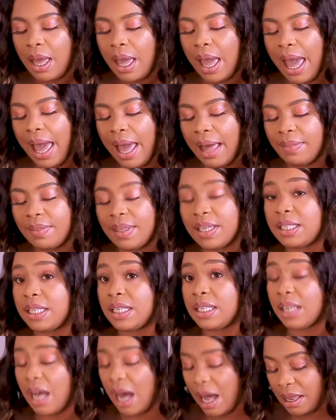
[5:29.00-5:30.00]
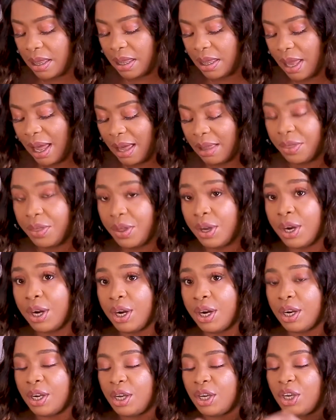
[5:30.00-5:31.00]
and this is another
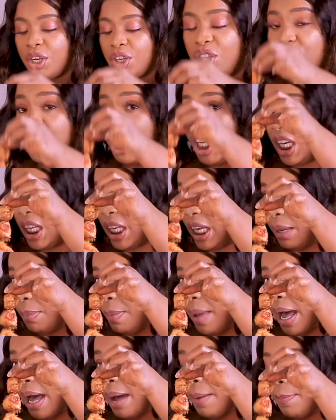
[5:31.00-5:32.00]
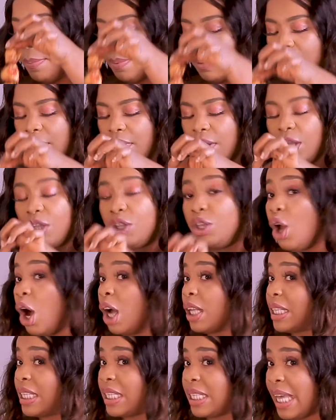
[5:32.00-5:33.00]
chicken kebab,
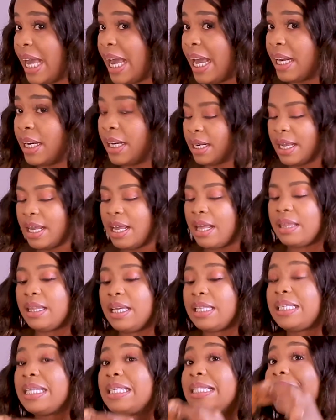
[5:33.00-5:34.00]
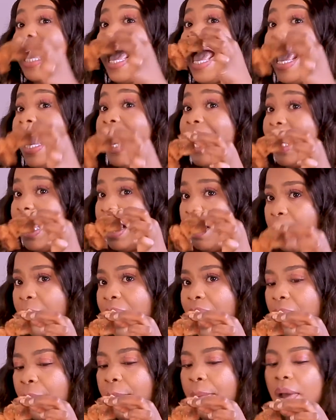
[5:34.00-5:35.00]
not 10. This is a
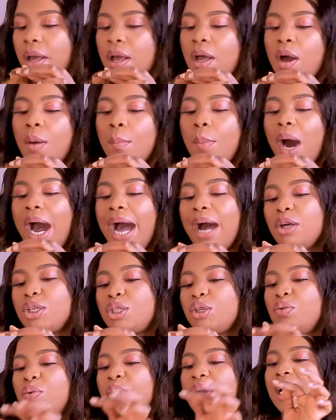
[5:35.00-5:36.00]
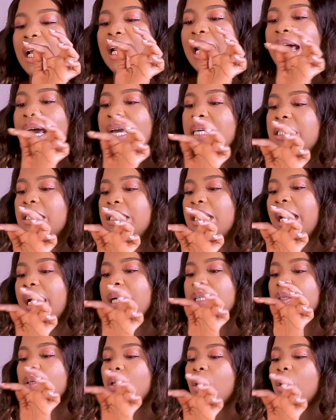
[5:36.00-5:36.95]
kebab. But I also realized that